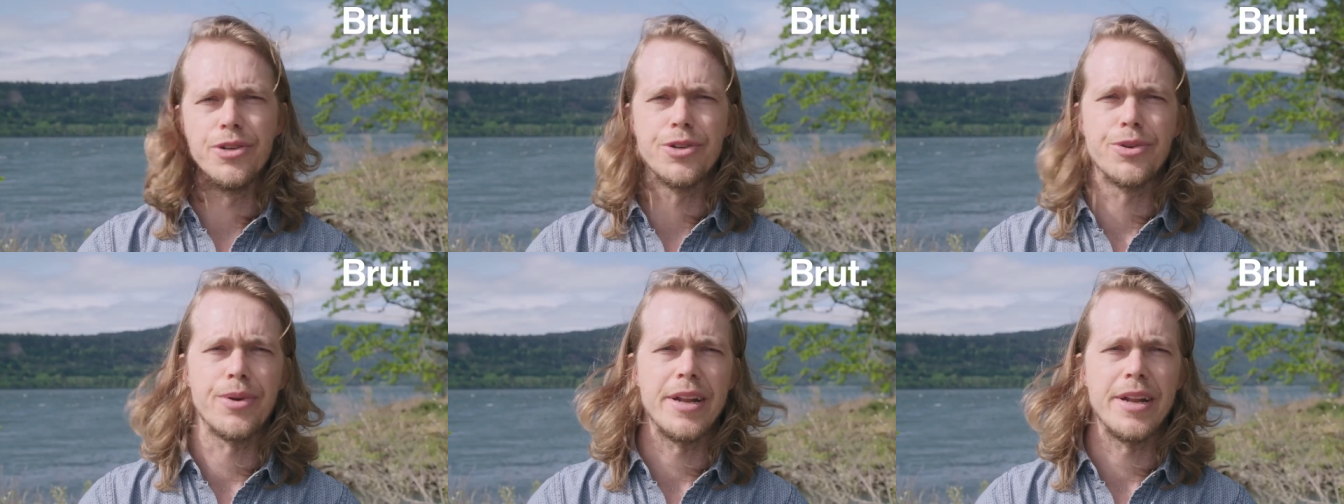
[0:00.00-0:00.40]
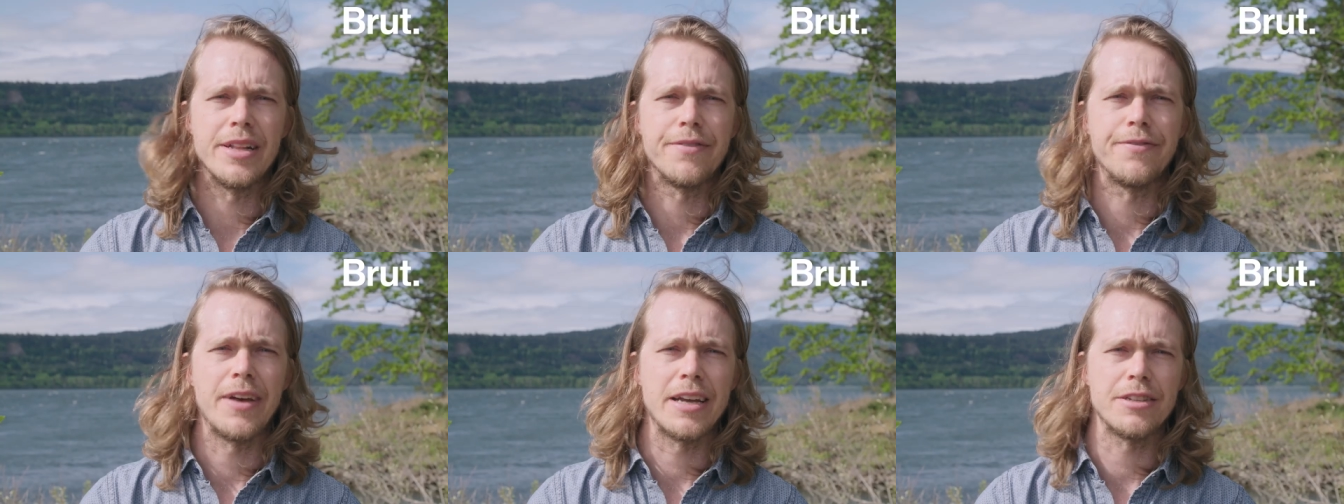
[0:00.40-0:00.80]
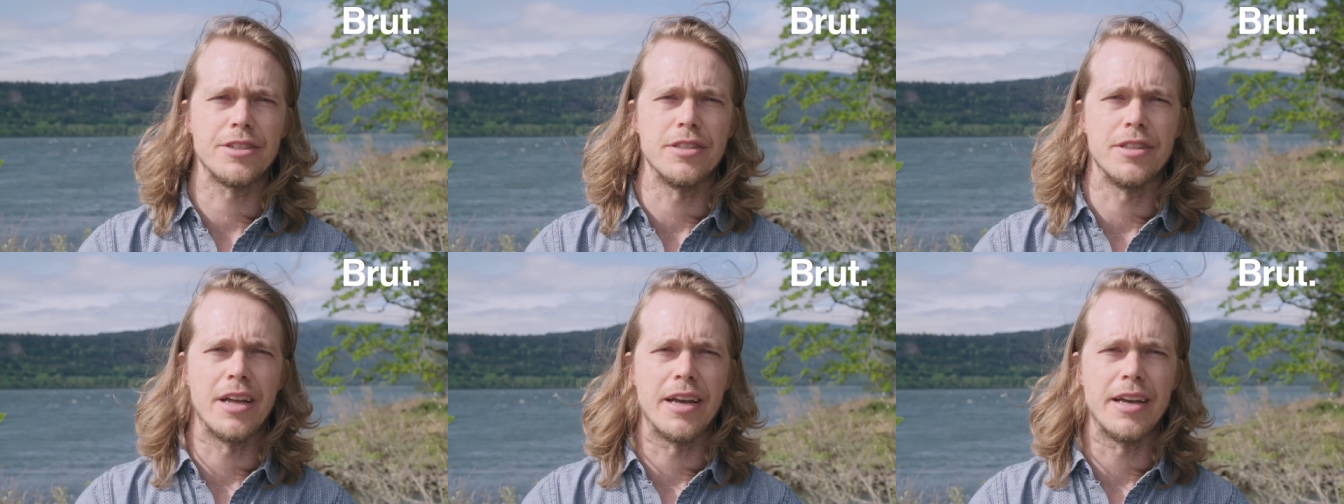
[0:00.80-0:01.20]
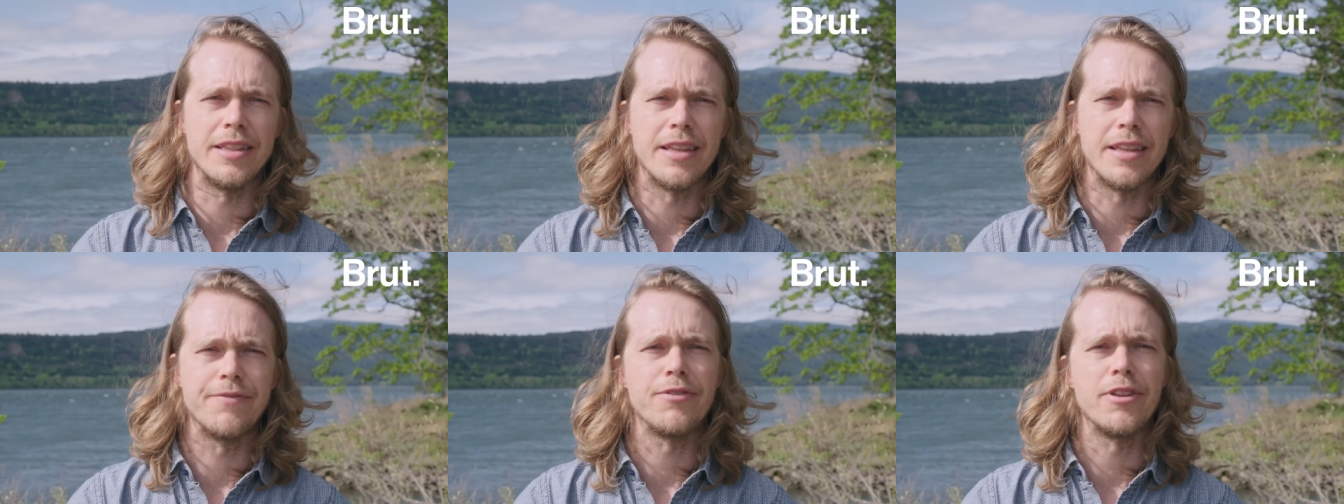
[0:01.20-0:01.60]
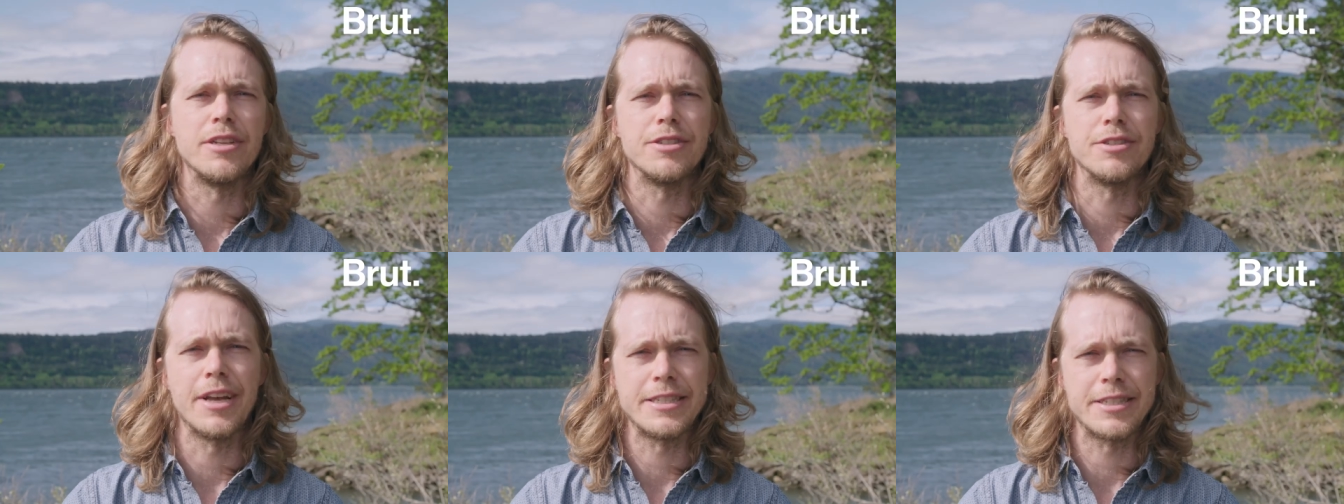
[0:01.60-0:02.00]
who created a fashion line that
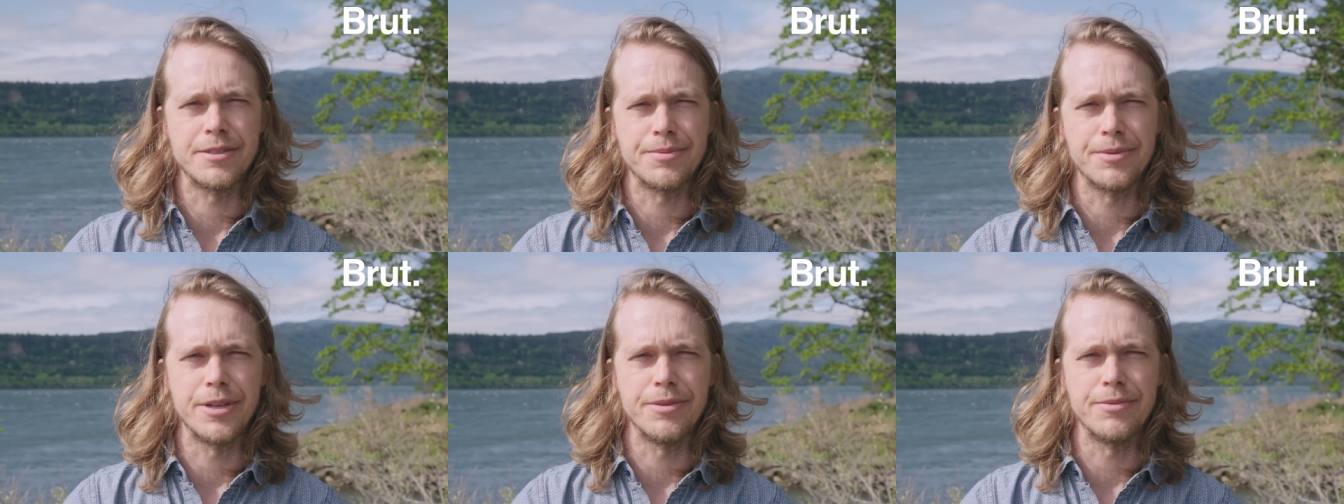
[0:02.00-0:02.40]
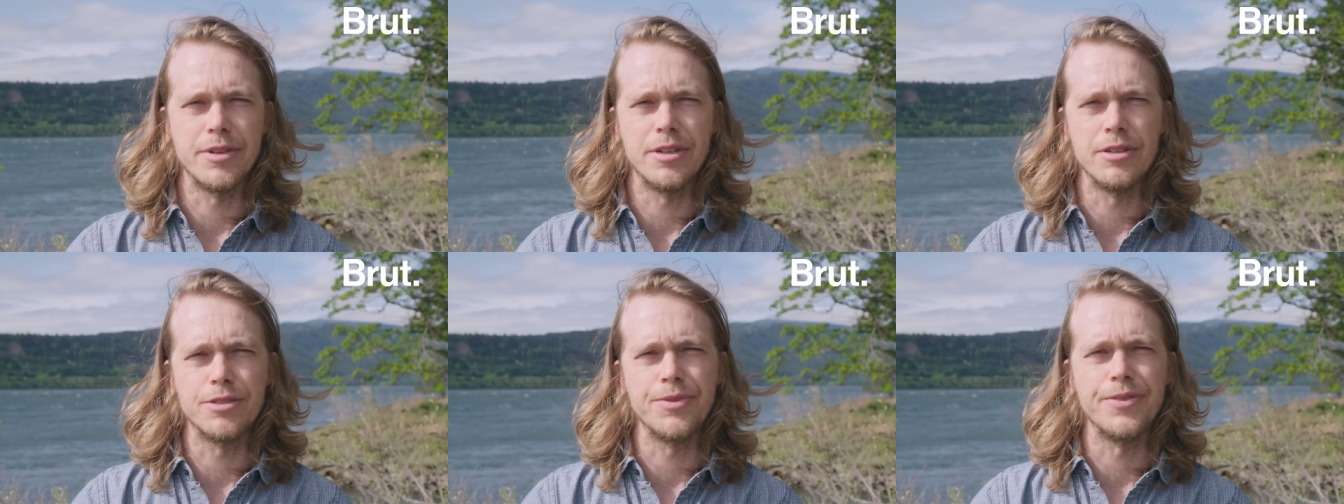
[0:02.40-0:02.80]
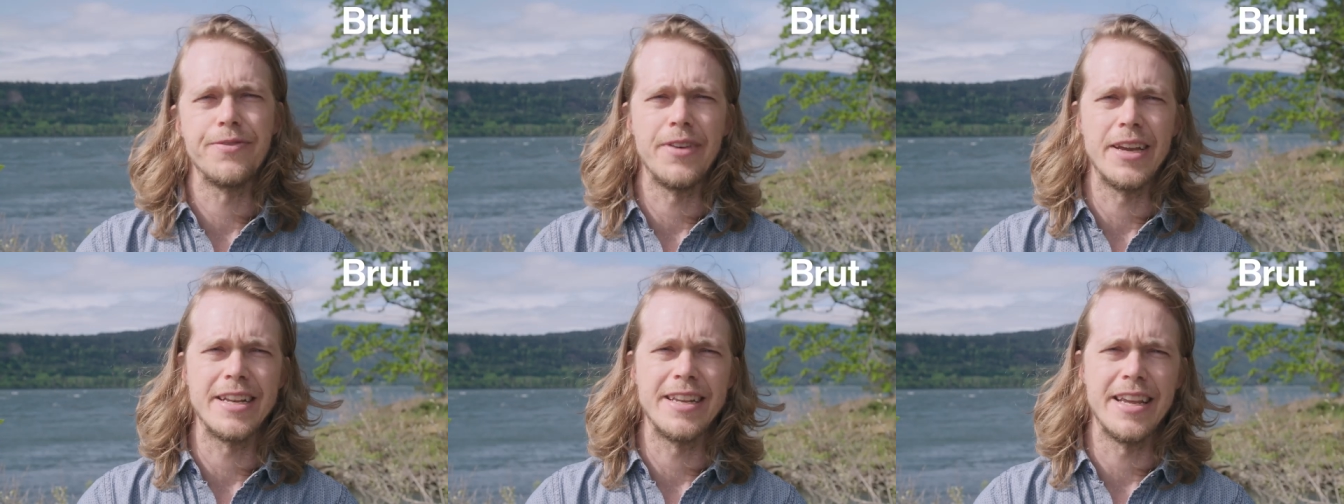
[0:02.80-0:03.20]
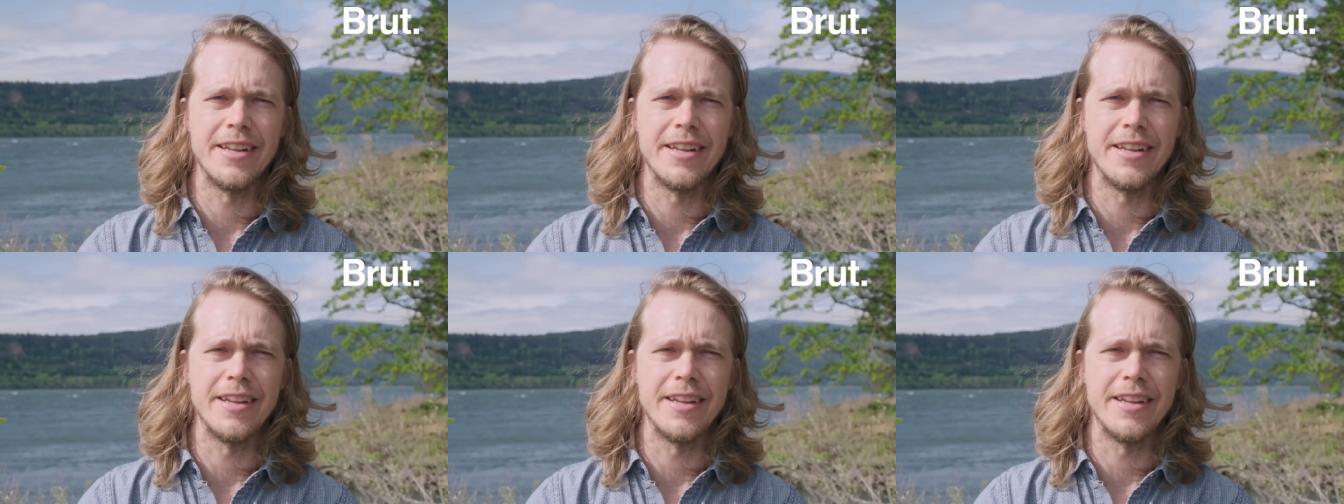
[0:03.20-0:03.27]
floods license plate readers with fake